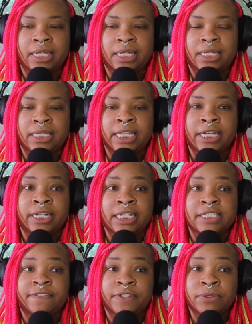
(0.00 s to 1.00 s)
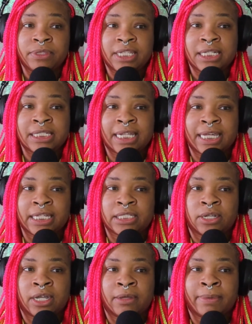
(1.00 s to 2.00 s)
there is a few things that I can
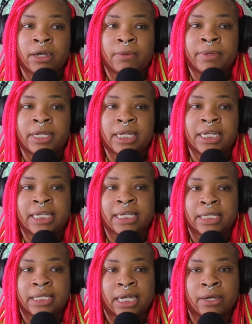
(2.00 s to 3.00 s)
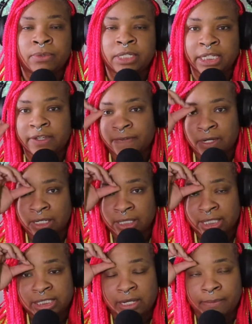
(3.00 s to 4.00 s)
talk about, but again, I want to give y'all an
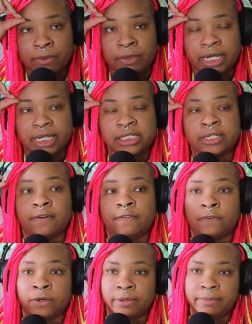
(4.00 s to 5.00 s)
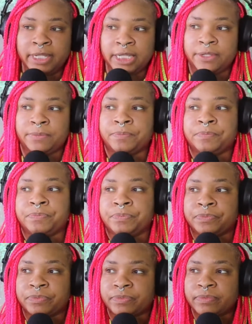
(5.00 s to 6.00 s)
example, right? So for me,
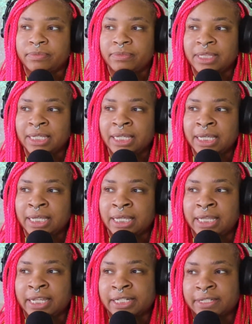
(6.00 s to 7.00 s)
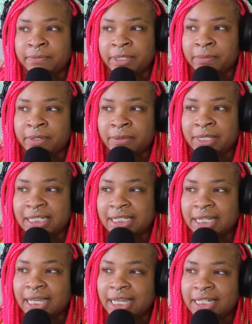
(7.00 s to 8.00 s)
and there's some people I want to say
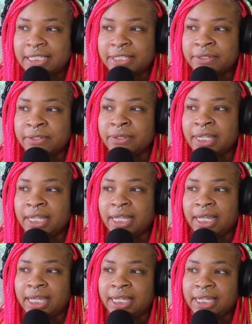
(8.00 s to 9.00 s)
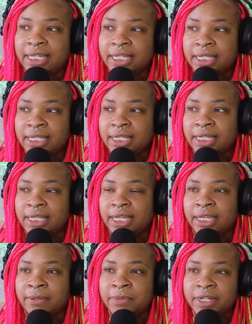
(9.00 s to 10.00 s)
hi to. Hey, In.
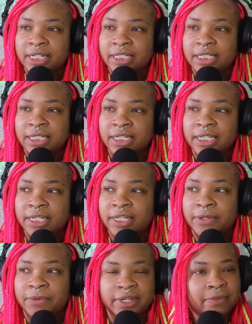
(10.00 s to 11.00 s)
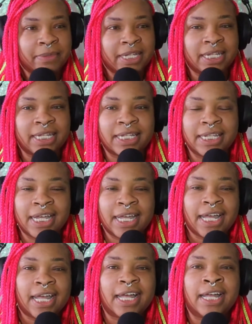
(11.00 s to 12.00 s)
Hey, Mirza. Welcome in.
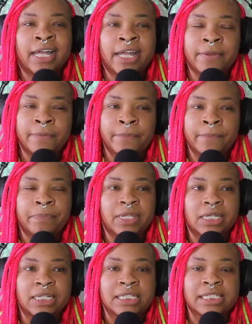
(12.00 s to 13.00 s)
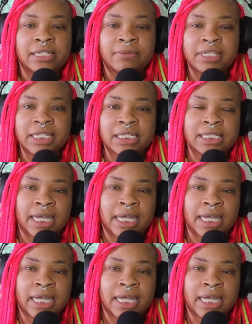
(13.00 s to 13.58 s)
Um, some things that I